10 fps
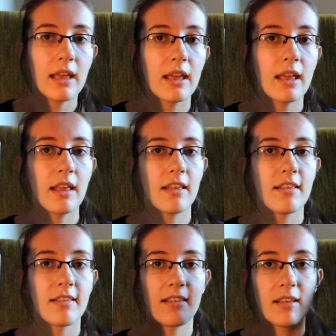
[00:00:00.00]

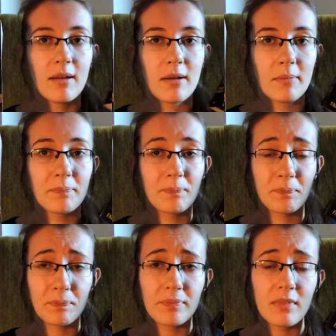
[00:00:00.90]
is
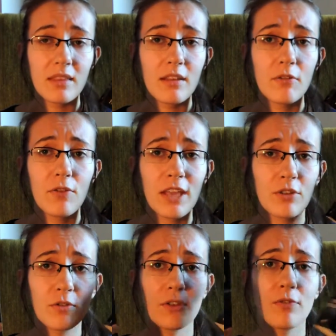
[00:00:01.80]

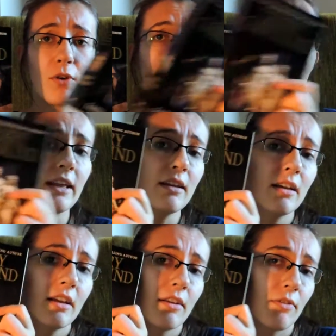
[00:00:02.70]
Faith of the Fallen,